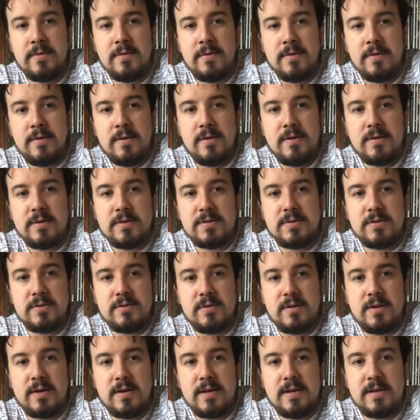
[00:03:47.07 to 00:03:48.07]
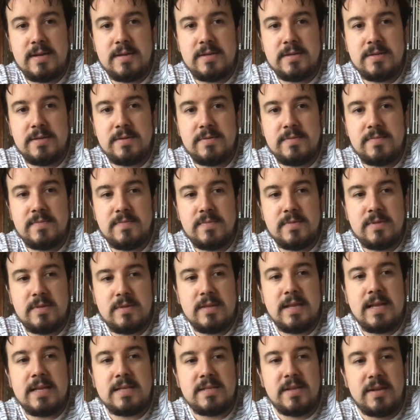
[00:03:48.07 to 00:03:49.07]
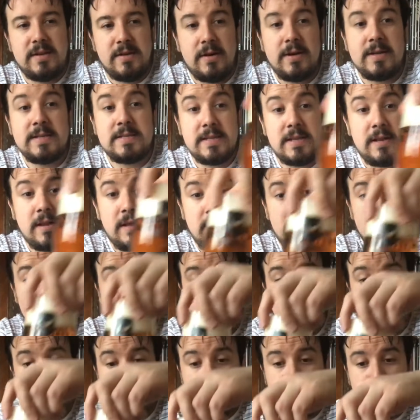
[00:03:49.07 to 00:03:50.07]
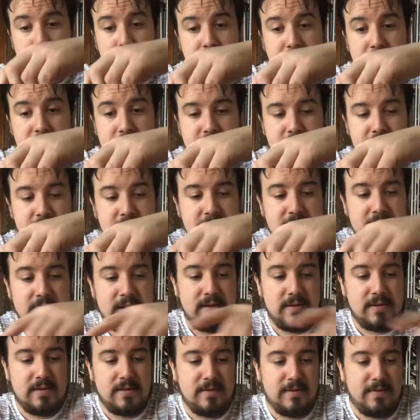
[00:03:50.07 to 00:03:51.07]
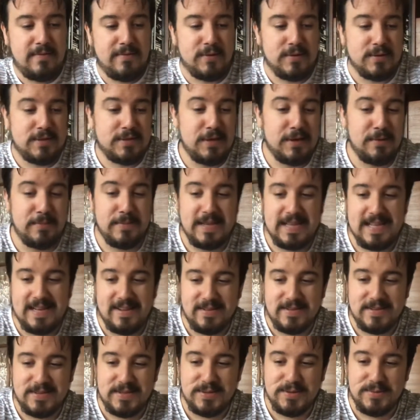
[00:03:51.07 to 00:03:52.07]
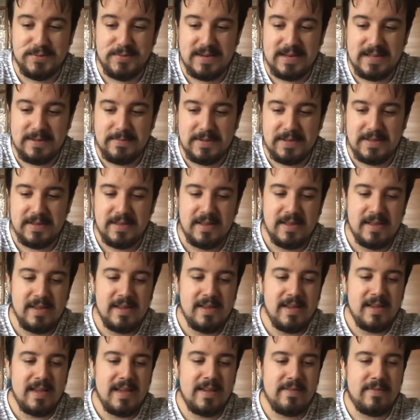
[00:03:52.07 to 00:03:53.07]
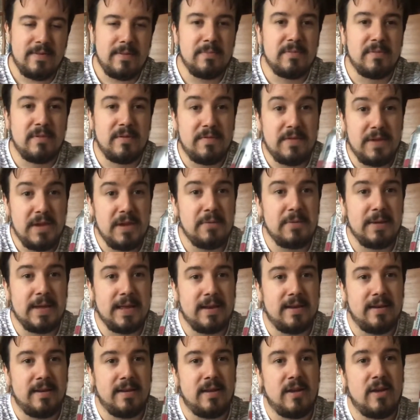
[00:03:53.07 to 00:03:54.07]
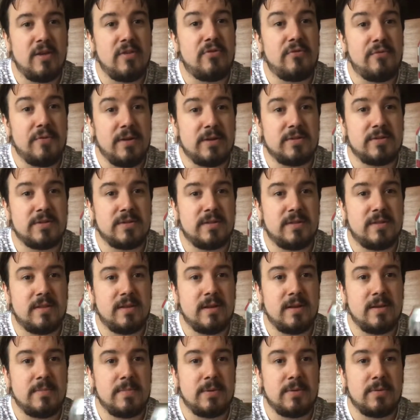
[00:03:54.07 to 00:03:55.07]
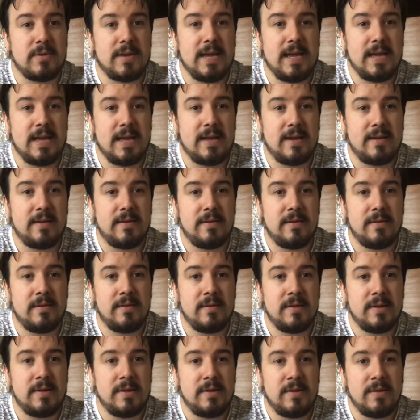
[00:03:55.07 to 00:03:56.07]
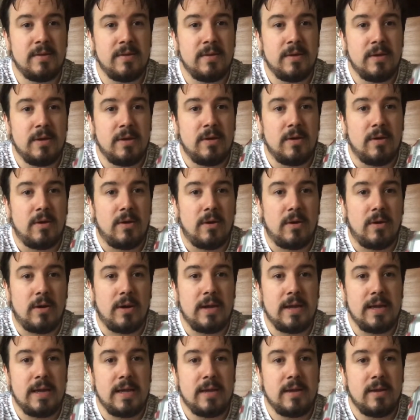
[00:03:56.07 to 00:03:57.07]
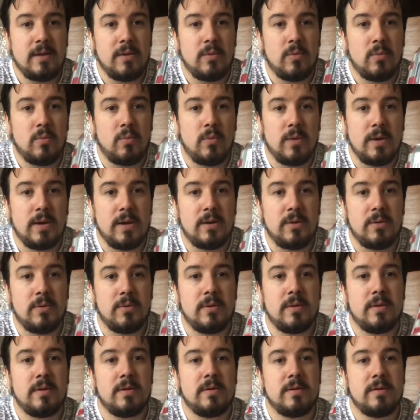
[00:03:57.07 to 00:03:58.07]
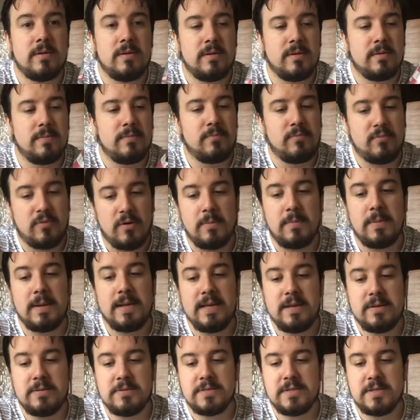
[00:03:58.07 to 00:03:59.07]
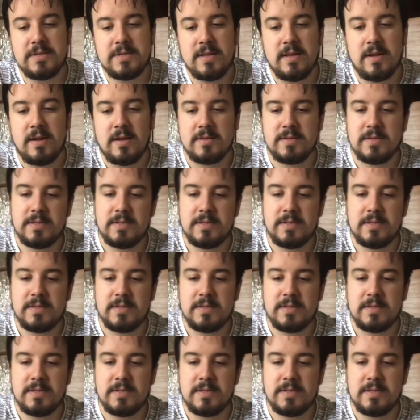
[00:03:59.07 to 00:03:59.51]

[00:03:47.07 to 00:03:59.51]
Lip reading: Looks alright. That's a nice glass. I mean, as I say, I've got too many glasses already, but if I'm reviewing a 330ml can, I will probably use this glass.